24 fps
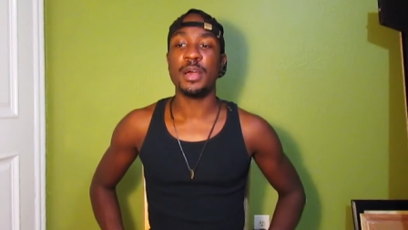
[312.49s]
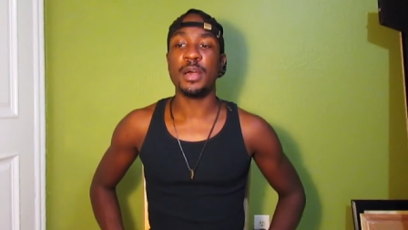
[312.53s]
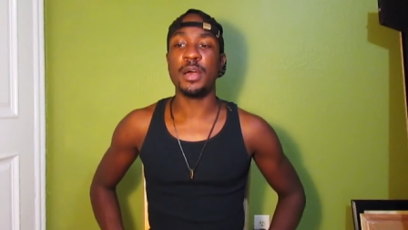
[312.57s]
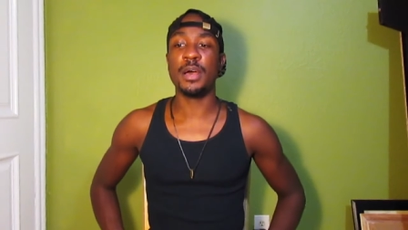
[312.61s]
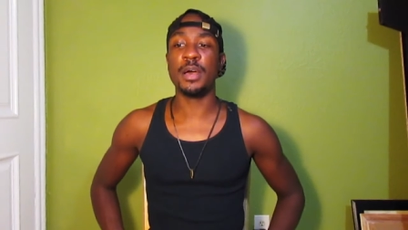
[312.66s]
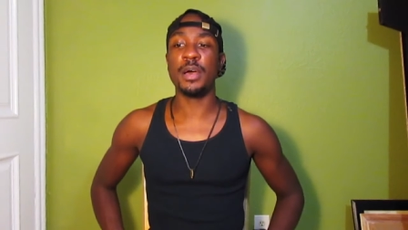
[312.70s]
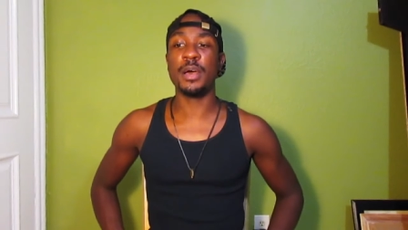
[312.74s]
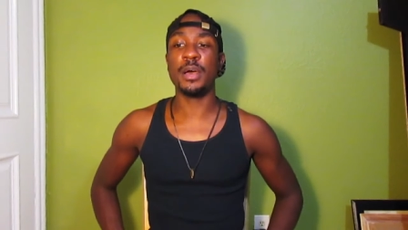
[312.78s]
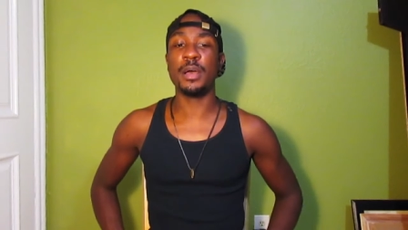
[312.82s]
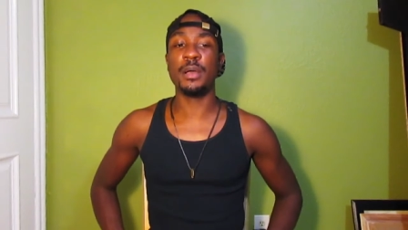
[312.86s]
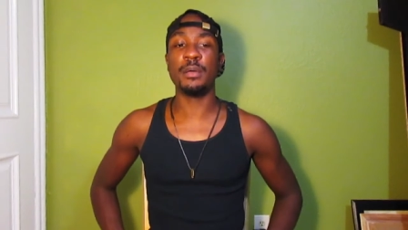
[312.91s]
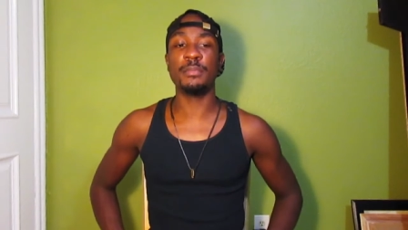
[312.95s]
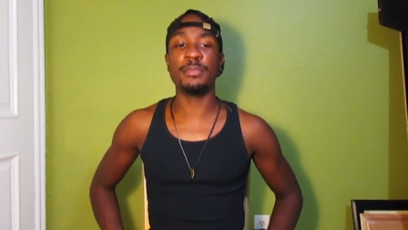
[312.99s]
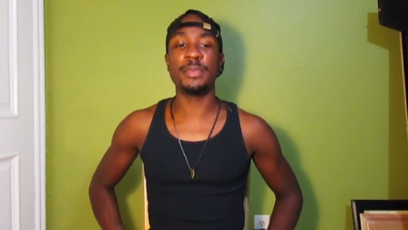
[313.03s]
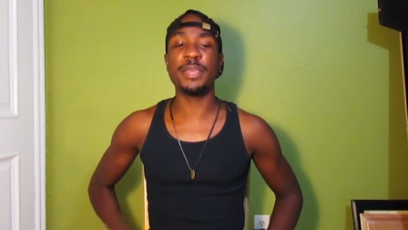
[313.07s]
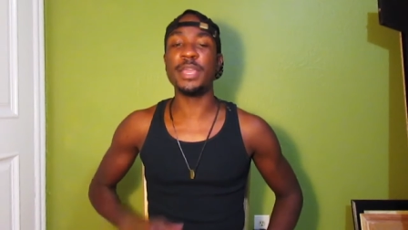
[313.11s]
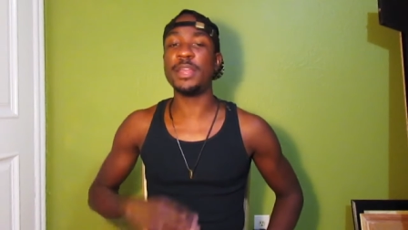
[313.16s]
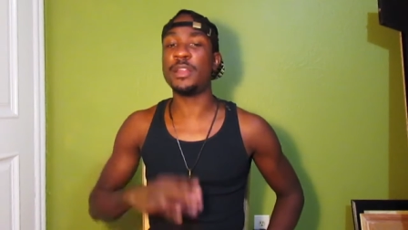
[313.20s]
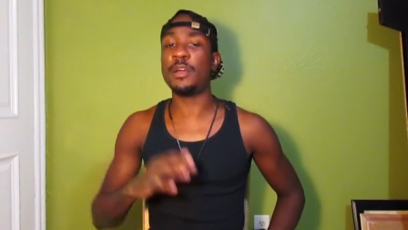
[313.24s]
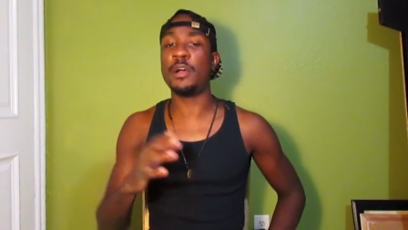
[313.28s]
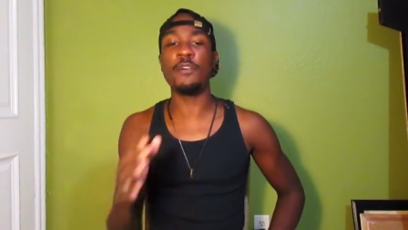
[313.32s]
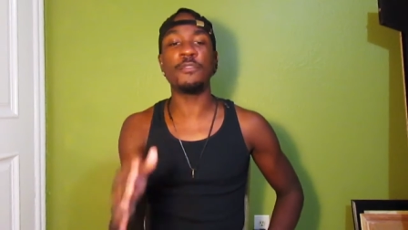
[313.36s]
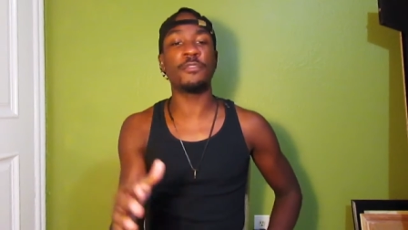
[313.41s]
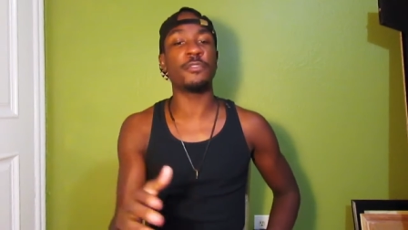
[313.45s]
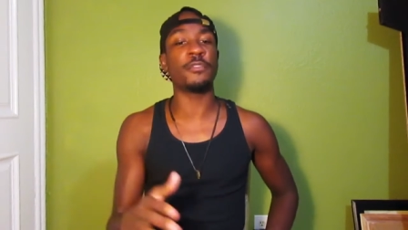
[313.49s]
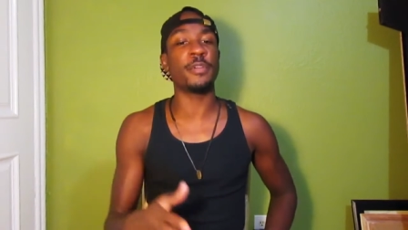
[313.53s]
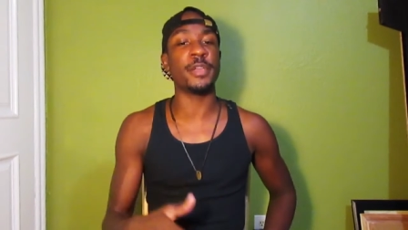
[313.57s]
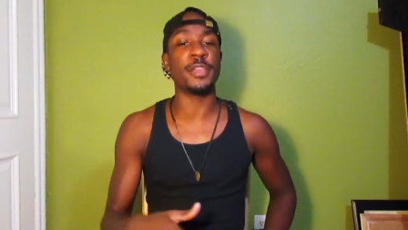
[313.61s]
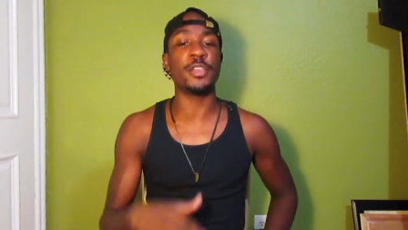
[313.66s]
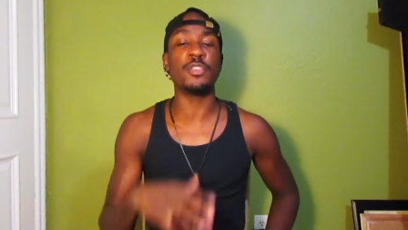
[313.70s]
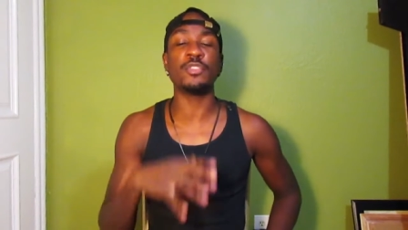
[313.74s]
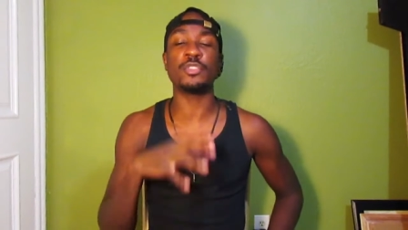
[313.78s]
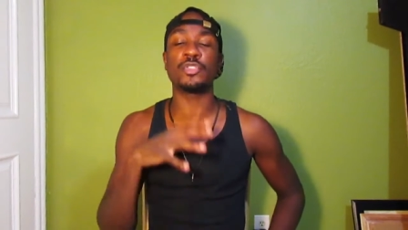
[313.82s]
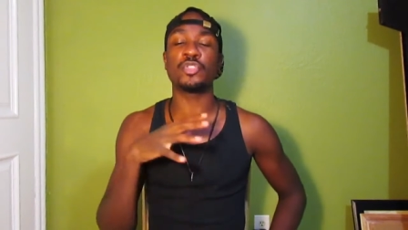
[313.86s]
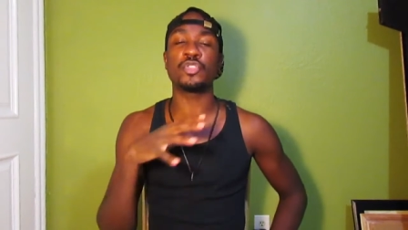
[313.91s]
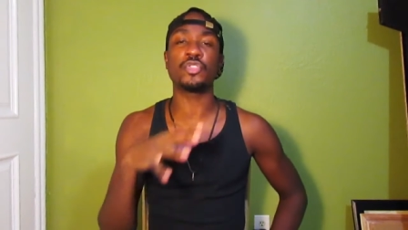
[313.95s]
Get over
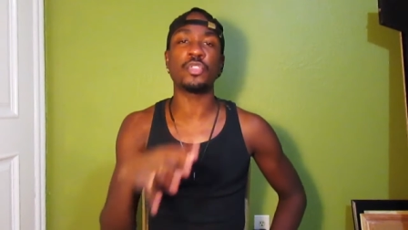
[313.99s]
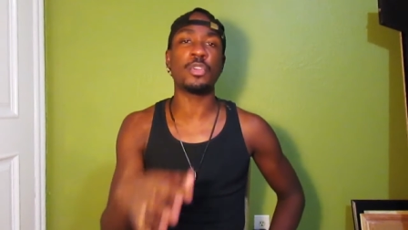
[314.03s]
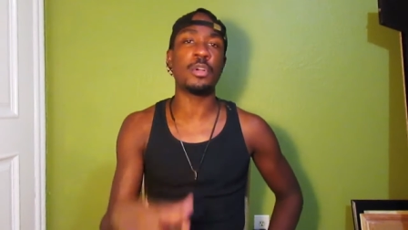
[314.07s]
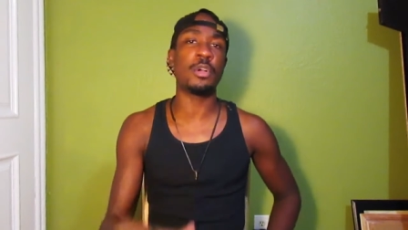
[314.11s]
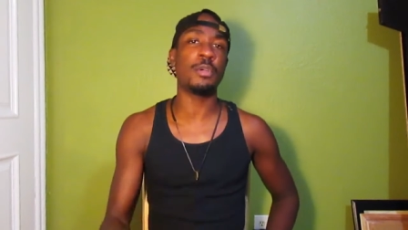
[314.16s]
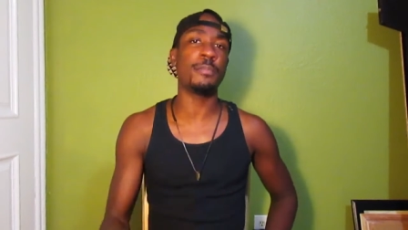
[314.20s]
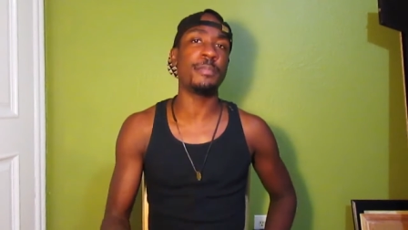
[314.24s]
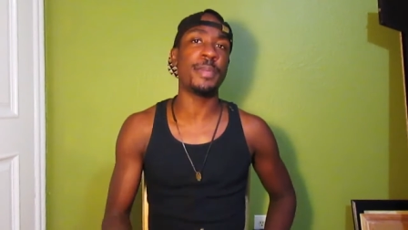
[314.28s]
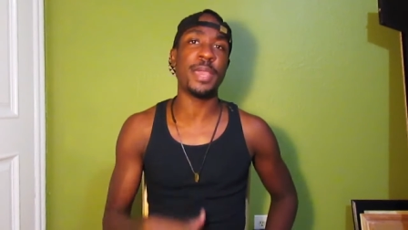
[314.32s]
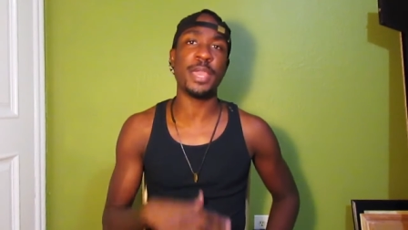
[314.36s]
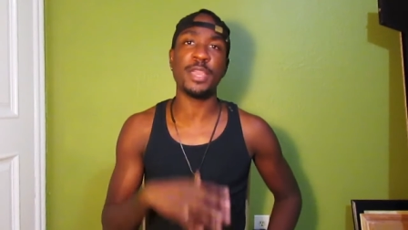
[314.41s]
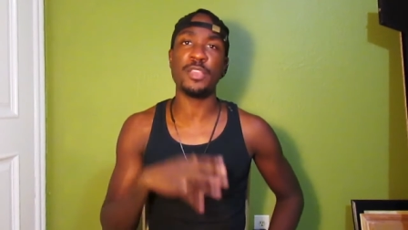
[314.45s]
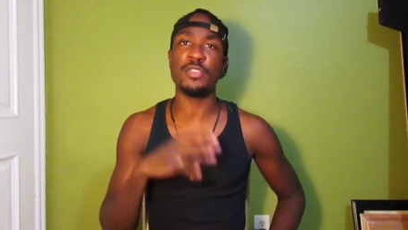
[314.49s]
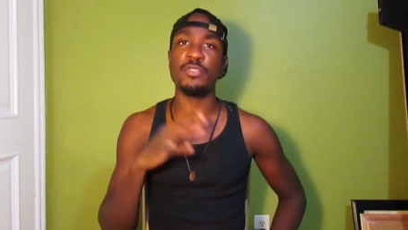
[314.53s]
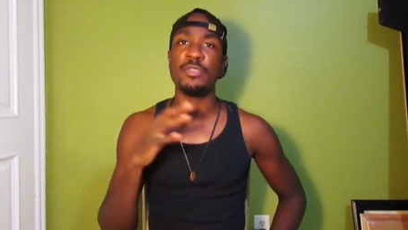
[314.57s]
it. You're a strong man.